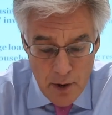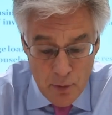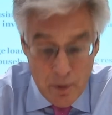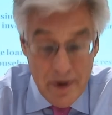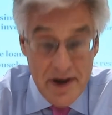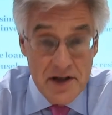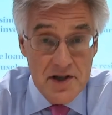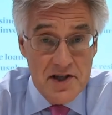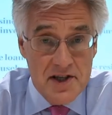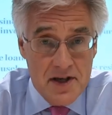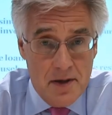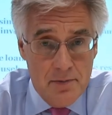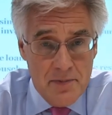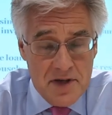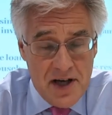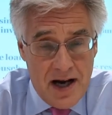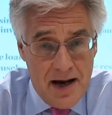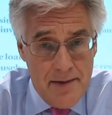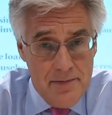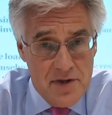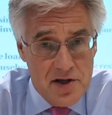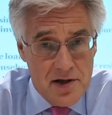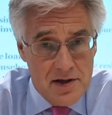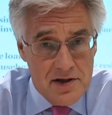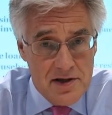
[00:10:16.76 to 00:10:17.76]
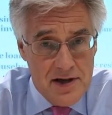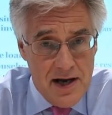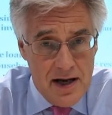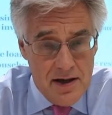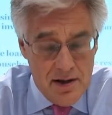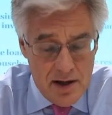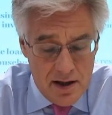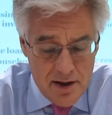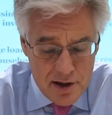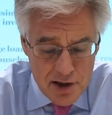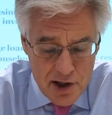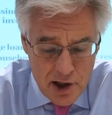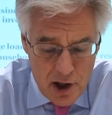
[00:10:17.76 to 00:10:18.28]
It's sometimes
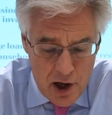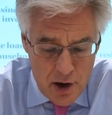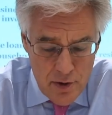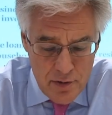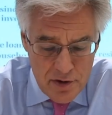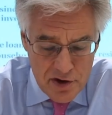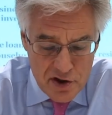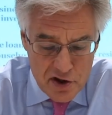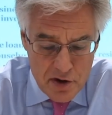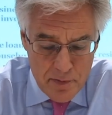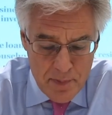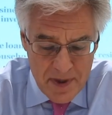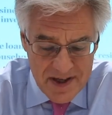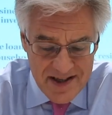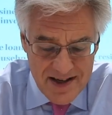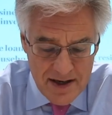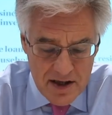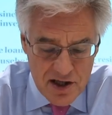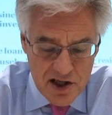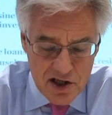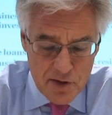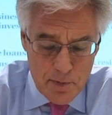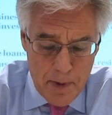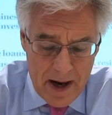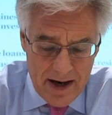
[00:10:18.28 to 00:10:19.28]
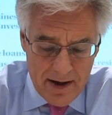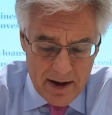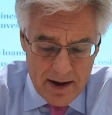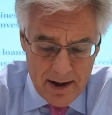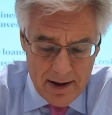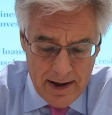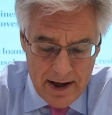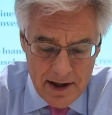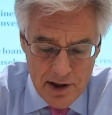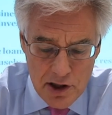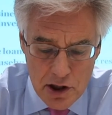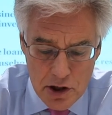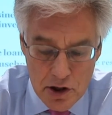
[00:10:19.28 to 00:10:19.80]
extended as loans to business
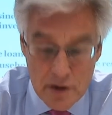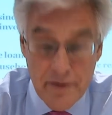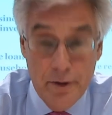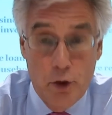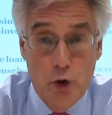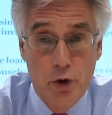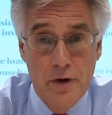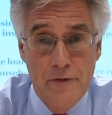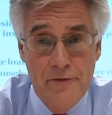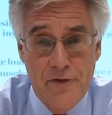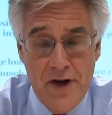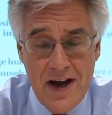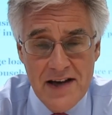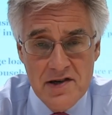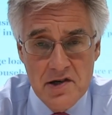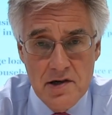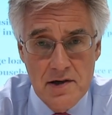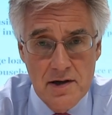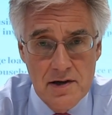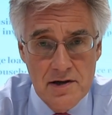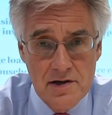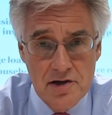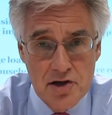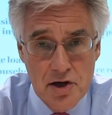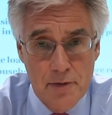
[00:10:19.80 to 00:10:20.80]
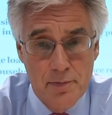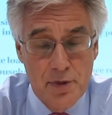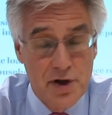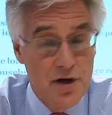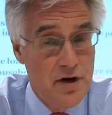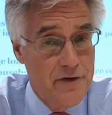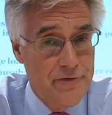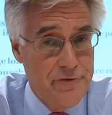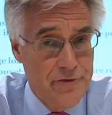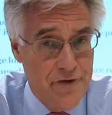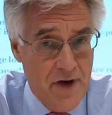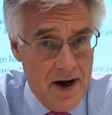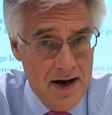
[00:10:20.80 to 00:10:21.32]
speculators or investors, simply
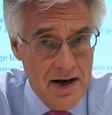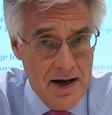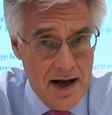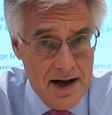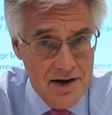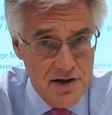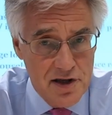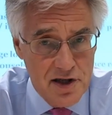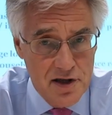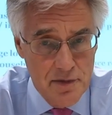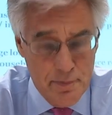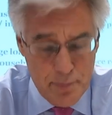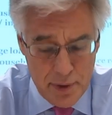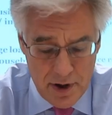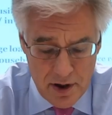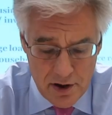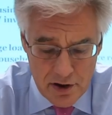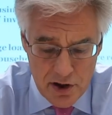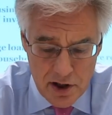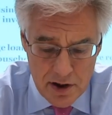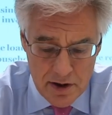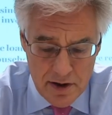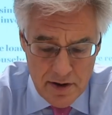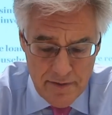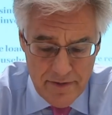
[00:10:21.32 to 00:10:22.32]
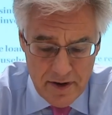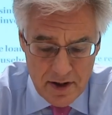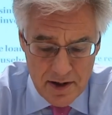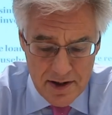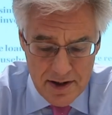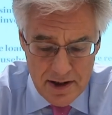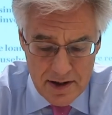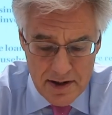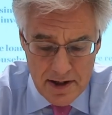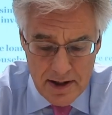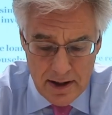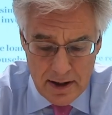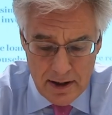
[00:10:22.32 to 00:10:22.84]
to finance the purchase of
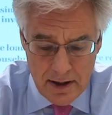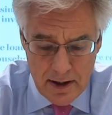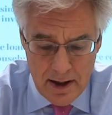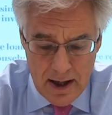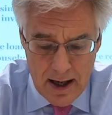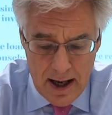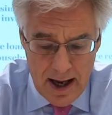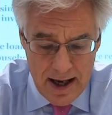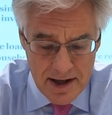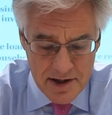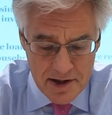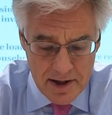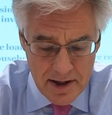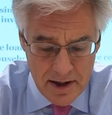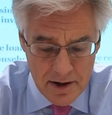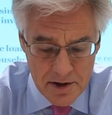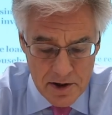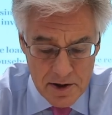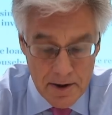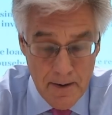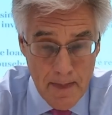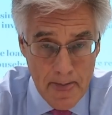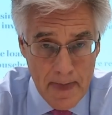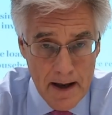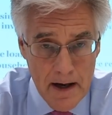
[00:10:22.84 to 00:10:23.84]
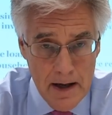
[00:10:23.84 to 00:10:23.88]
existing assets.